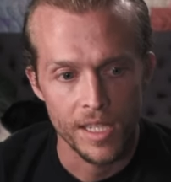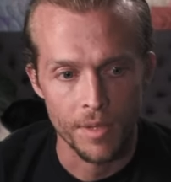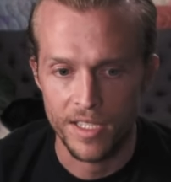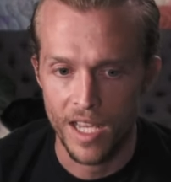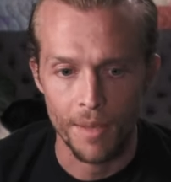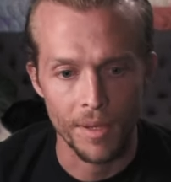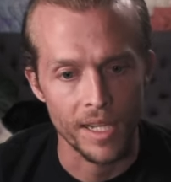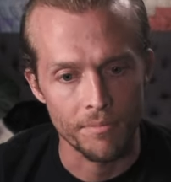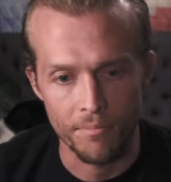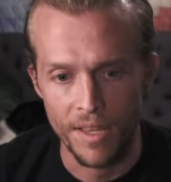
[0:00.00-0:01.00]
And by the time
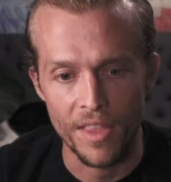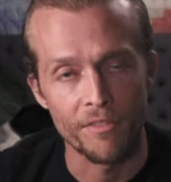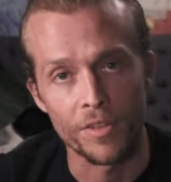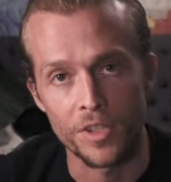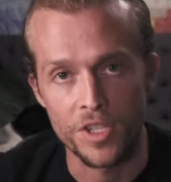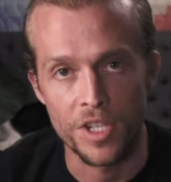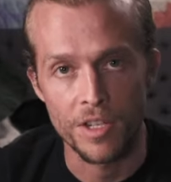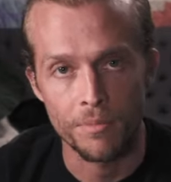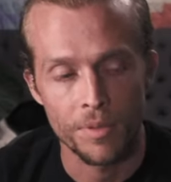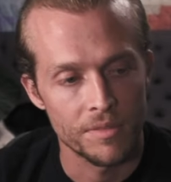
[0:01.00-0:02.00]
I made that first
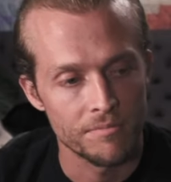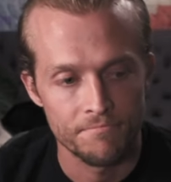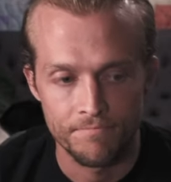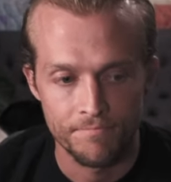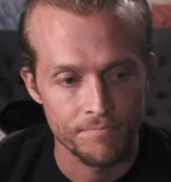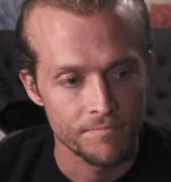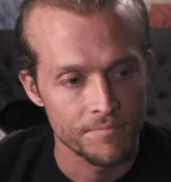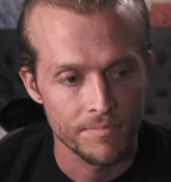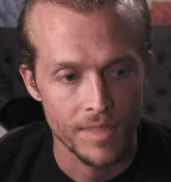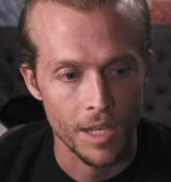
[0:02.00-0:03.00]
jump,
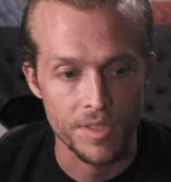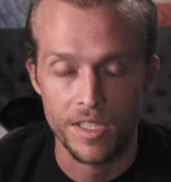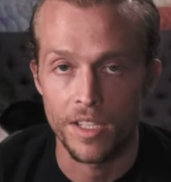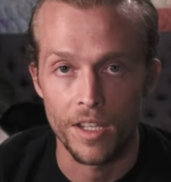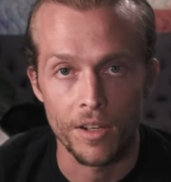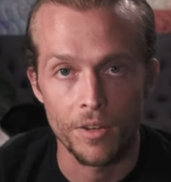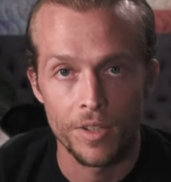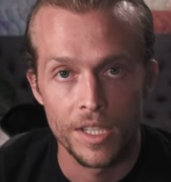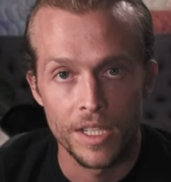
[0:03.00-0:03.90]
I was good to go.